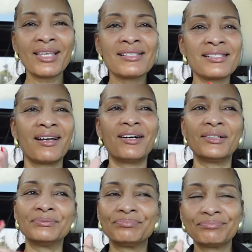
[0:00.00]

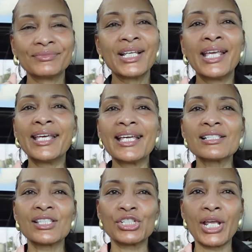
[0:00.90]
So he
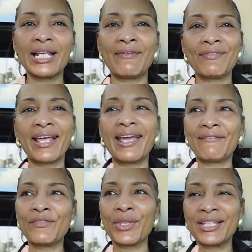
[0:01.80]
gets the shady
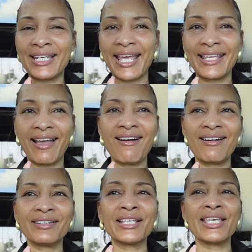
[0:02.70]
flag for the day,
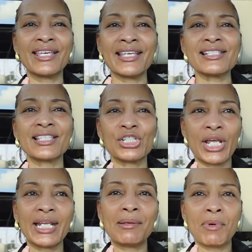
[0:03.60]
y'all. He gets the
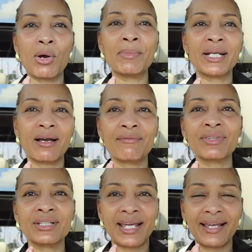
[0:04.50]
shady moment
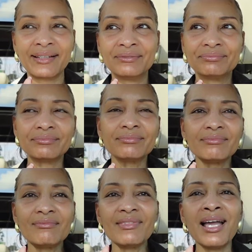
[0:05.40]
of the day.
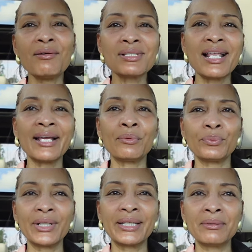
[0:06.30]
I was like,
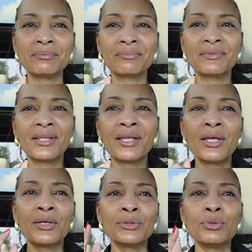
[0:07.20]
really?
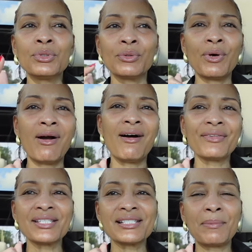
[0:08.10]
You do
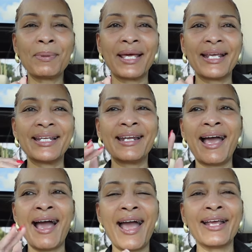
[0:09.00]
all this complaining.
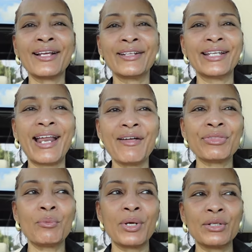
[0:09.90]
I clean out
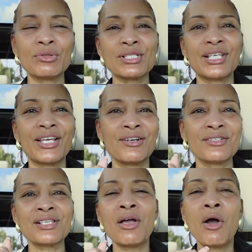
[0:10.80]
the window
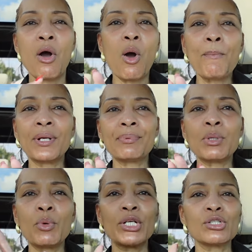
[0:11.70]
sills, open up
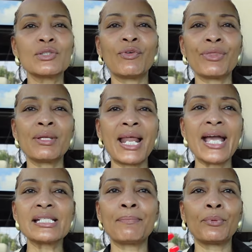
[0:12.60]
the windows for the
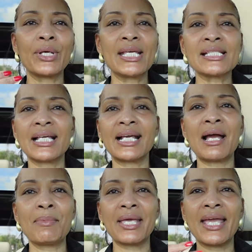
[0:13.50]
nice breeze can
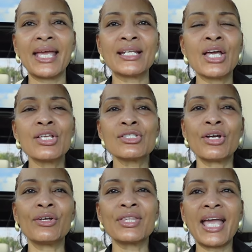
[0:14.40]
come in,
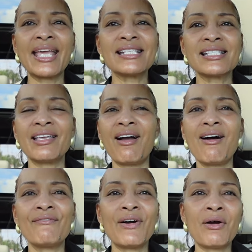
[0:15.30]
turn the AC
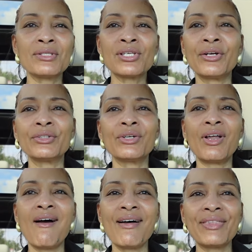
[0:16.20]
off, turned on
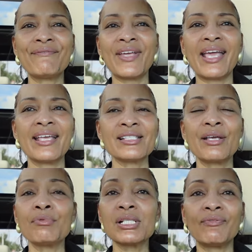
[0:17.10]
all the fans.
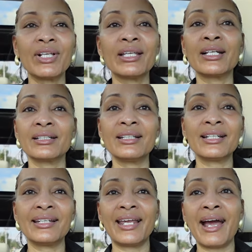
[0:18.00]
It was feeling good
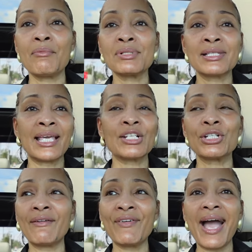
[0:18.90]
in there. I was
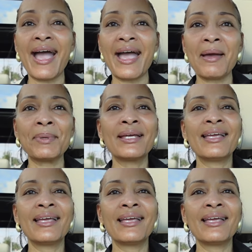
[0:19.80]
catching a vibe.